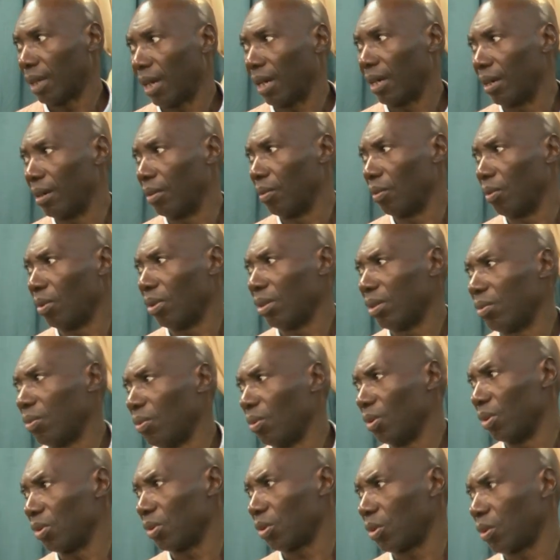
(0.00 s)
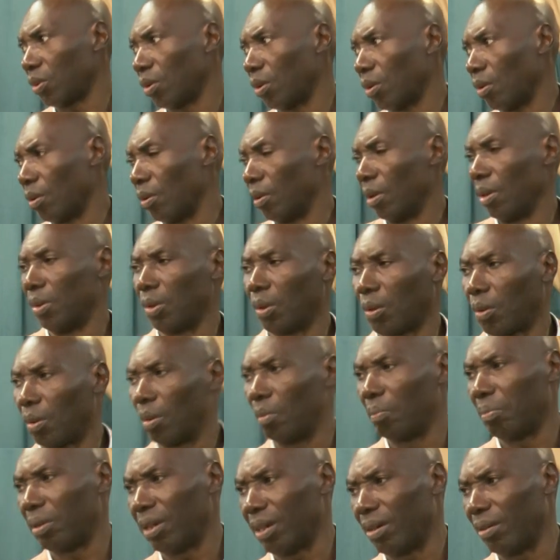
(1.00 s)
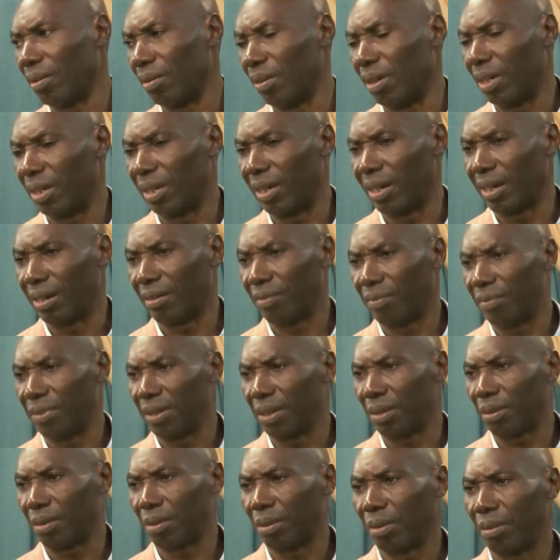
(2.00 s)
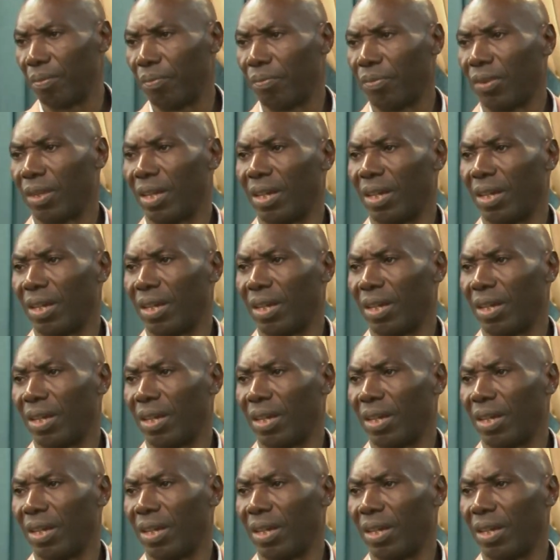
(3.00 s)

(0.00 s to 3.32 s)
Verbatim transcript: And what was your complaint on the other vehicle?